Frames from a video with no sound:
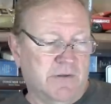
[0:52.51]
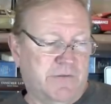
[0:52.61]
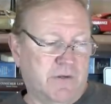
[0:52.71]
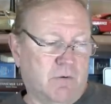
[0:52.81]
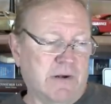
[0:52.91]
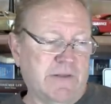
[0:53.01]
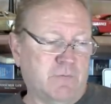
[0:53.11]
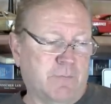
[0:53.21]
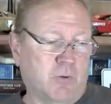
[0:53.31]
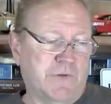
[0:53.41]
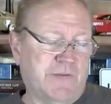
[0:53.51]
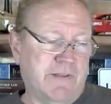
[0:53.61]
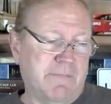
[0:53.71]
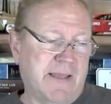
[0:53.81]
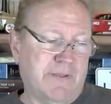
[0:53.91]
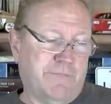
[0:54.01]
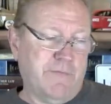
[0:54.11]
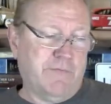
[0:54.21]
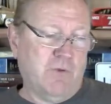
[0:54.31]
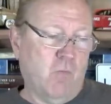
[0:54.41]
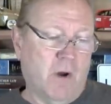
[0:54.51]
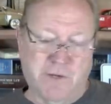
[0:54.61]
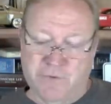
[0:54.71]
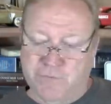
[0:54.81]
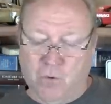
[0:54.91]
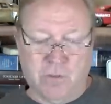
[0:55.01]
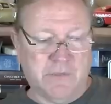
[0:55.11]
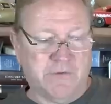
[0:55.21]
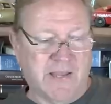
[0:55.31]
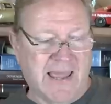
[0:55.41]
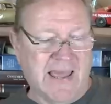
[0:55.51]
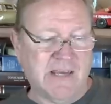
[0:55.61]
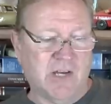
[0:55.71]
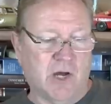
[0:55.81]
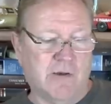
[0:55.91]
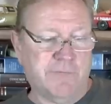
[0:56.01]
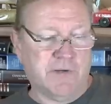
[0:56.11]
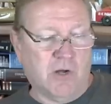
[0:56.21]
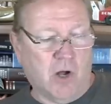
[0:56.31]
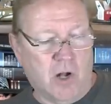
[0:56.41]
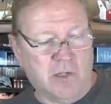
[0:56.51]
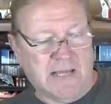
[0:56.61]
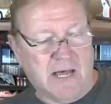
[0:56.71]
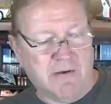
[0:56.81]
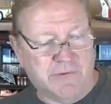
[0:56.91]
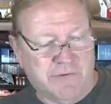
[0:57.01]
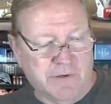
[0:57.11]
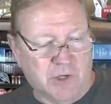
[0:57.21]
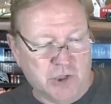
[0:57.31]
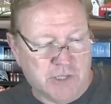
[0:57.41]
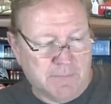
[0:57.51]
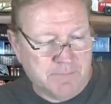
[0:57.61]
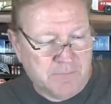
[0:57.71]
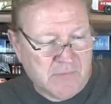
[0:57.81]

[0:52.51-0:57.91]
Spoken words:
So arrest reports say the man is 51 years old and he was handcuffed and hauled out of a dealership